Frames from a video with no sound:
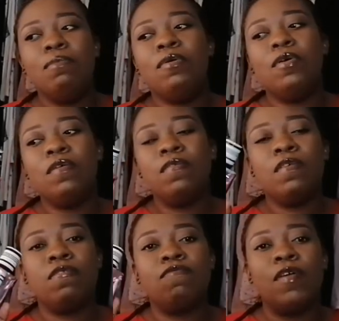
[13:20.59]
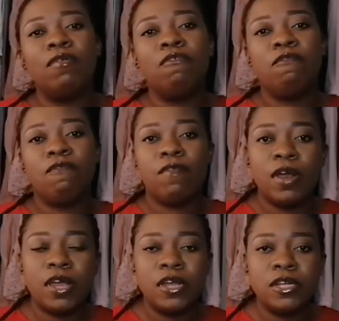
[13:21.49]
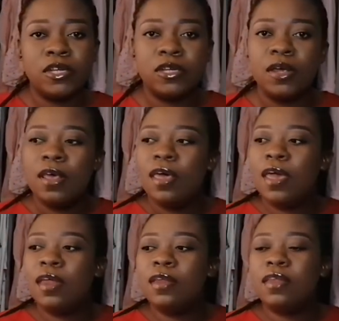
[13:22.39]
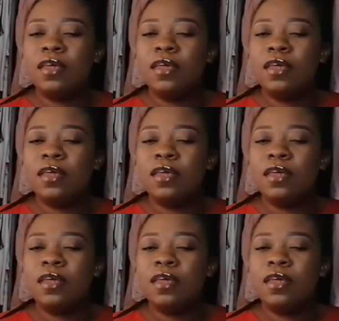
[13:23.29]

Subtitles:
because it's very fresh and